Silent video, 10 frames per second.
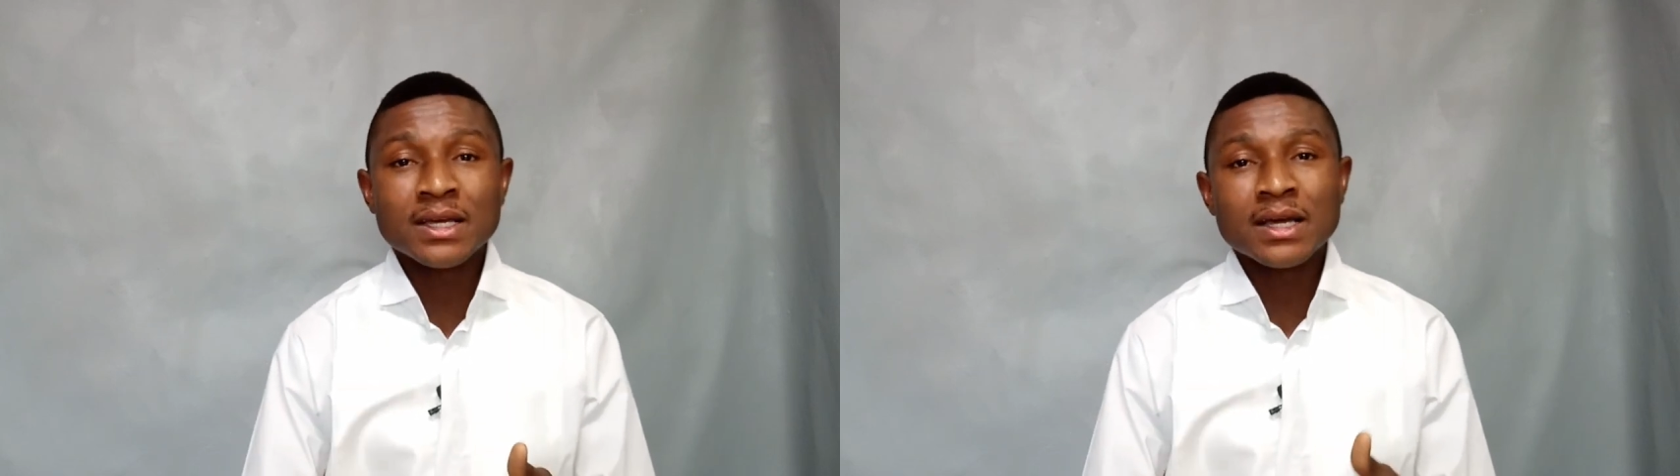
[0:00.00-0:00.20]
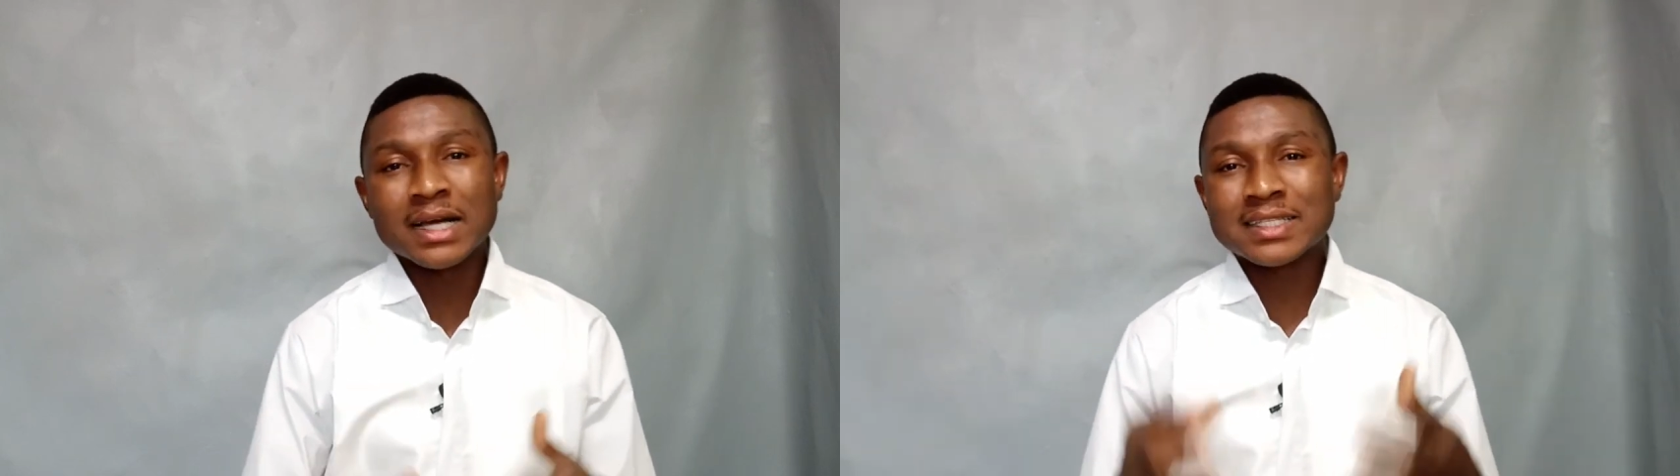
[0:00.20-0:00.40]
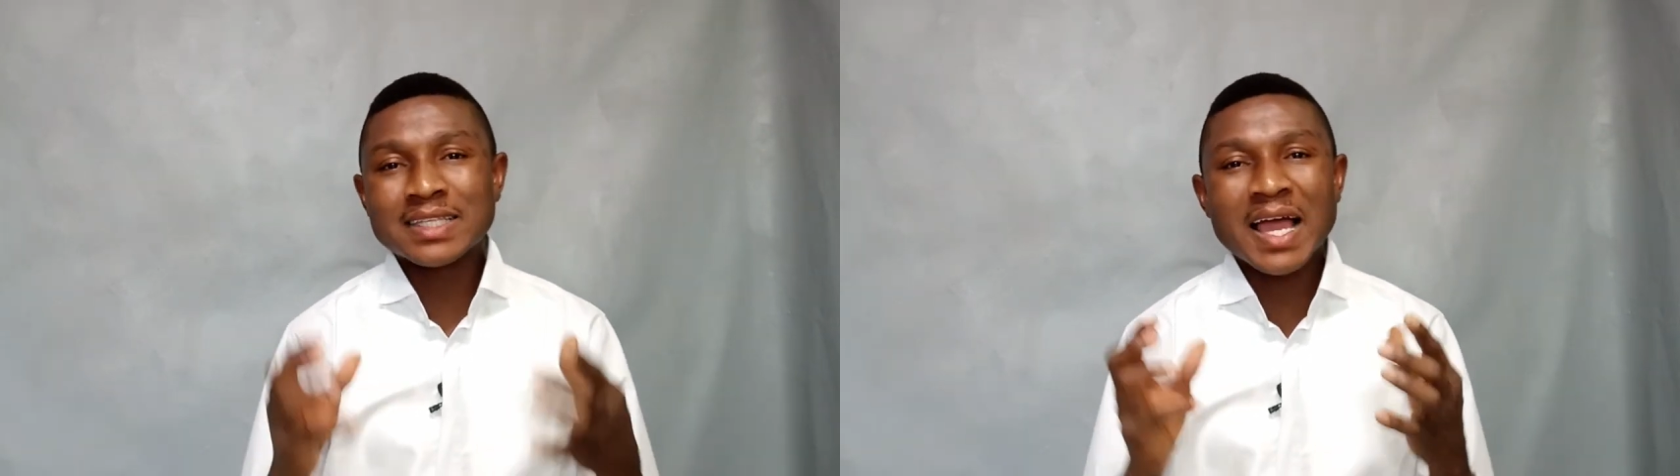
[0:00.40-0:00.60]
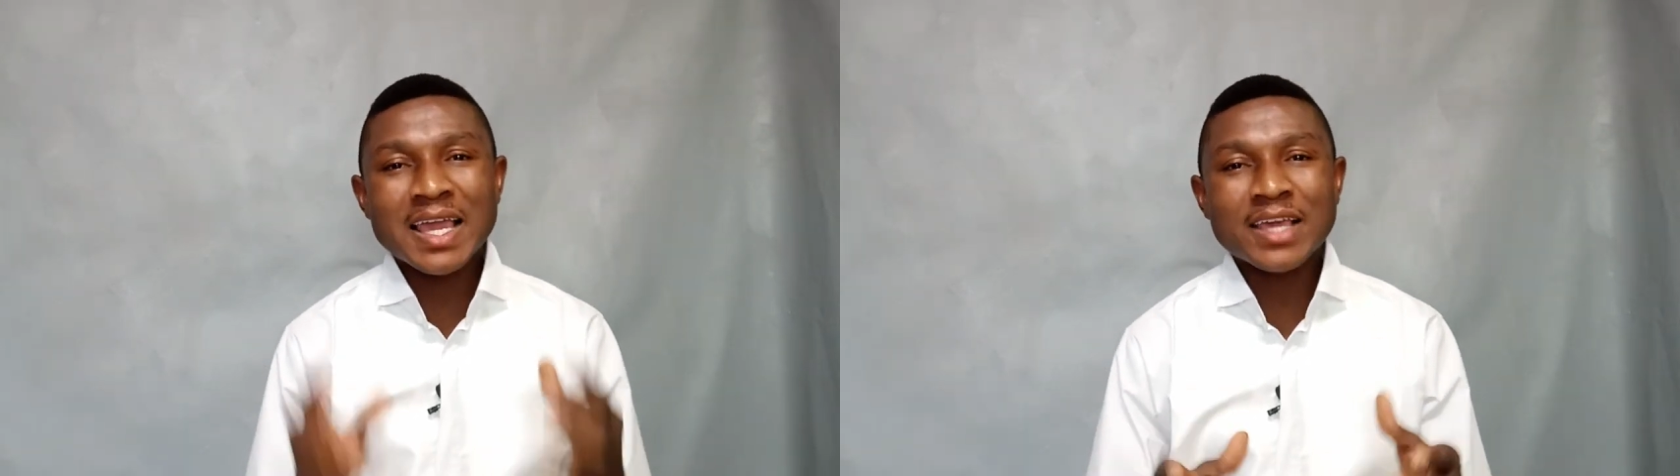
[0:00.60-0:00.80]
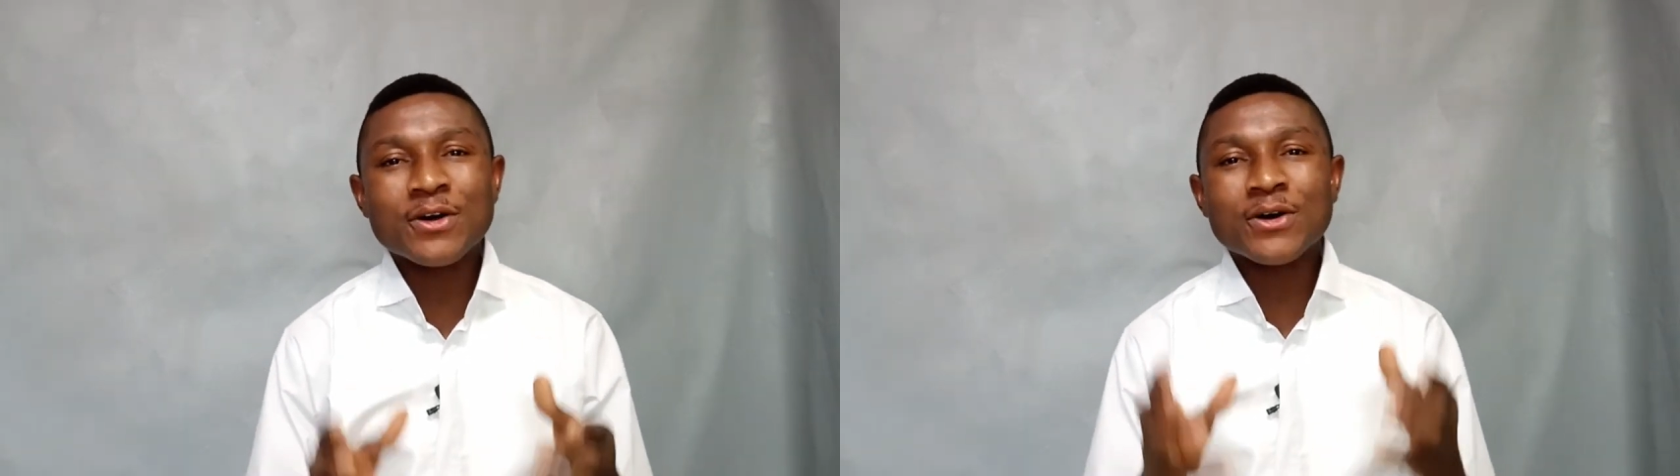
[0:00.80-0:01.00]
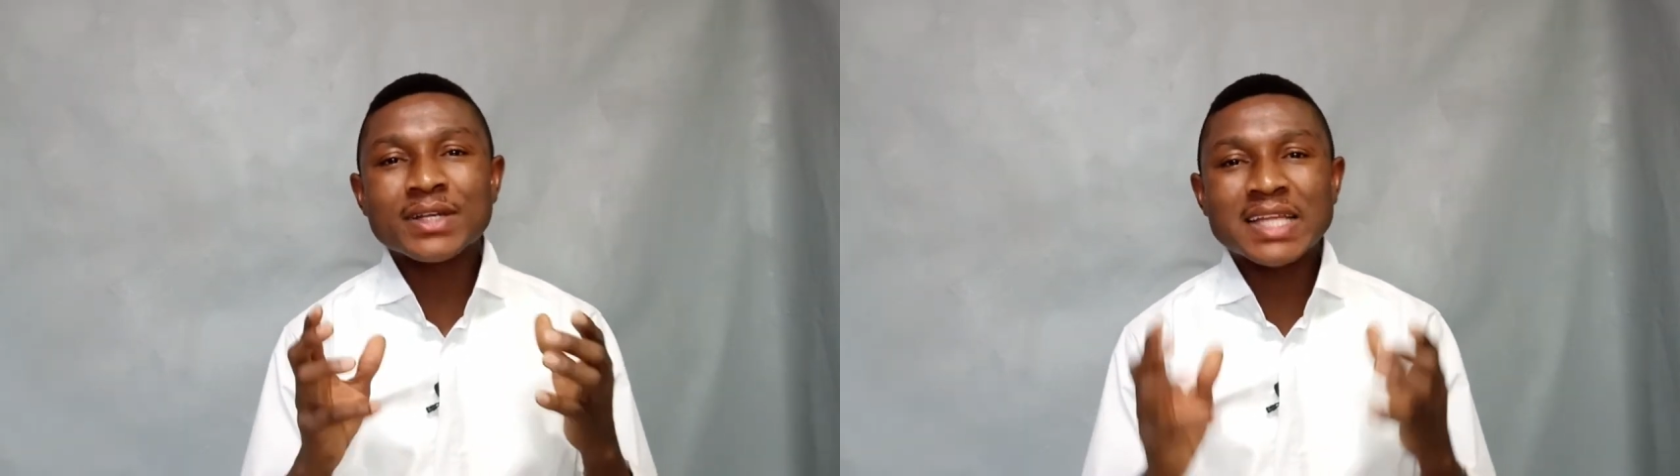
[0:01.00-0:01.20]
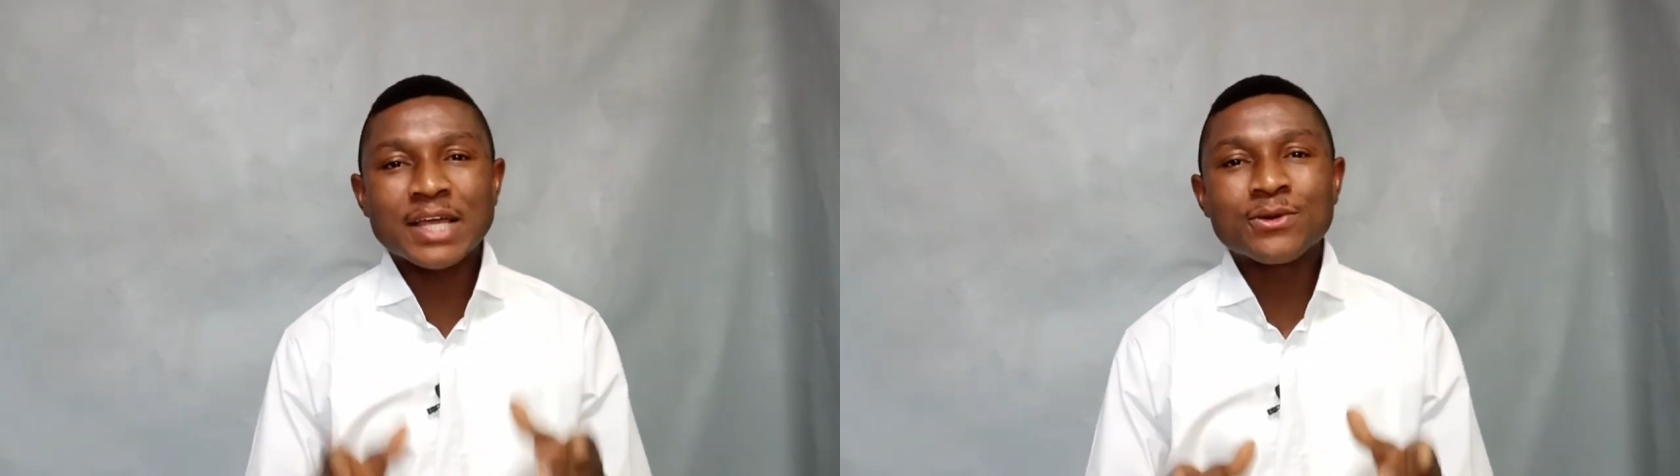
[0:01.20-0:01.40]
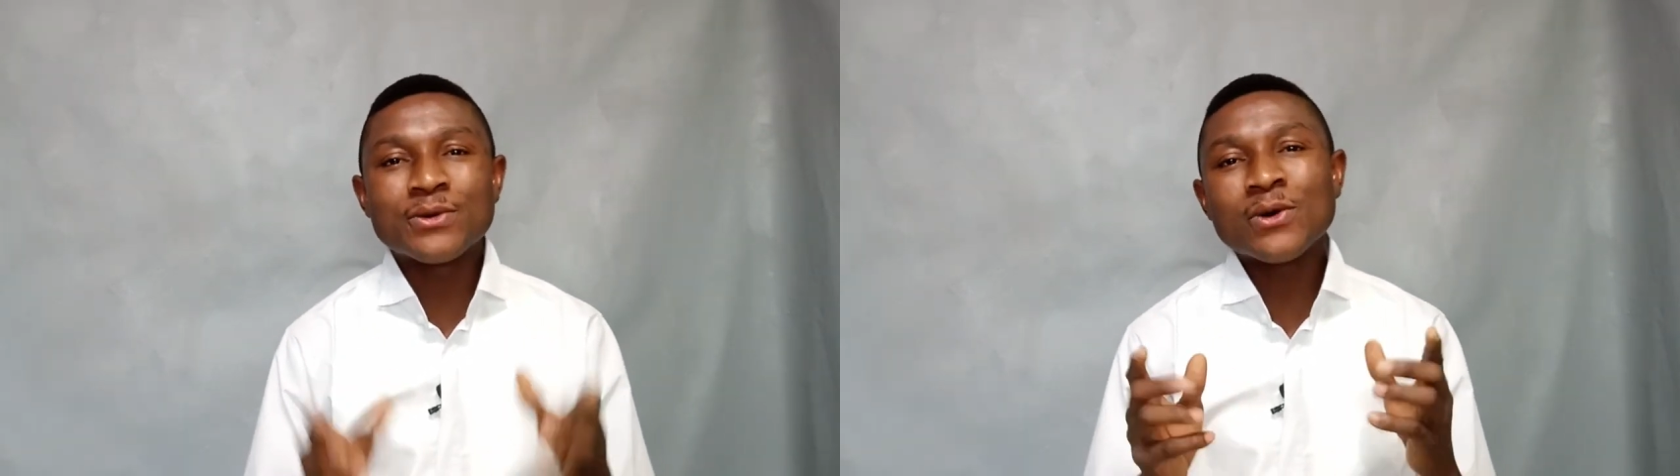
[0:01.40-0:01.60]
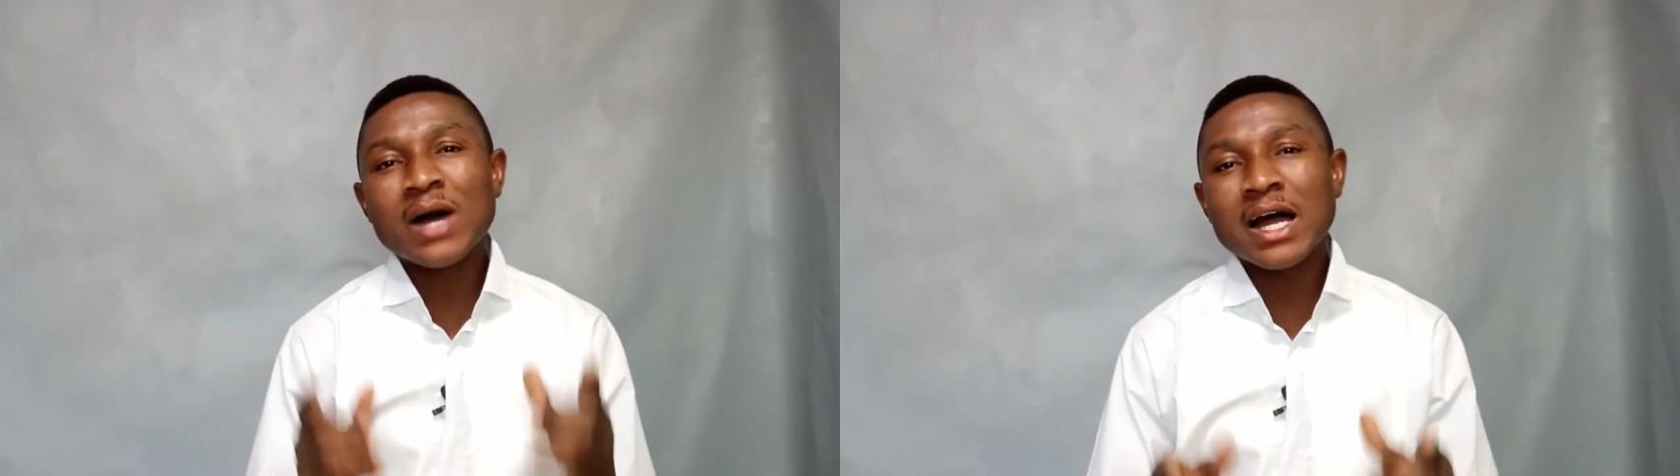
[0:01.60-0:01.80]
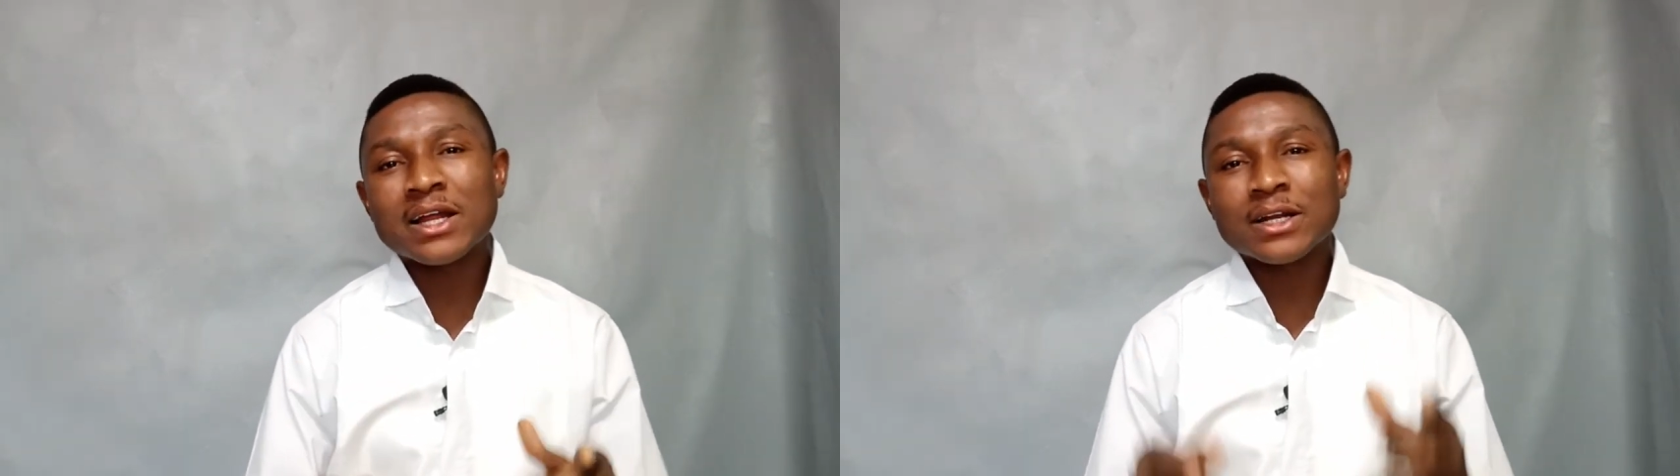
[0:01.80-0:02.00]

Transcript: And thank God that you go out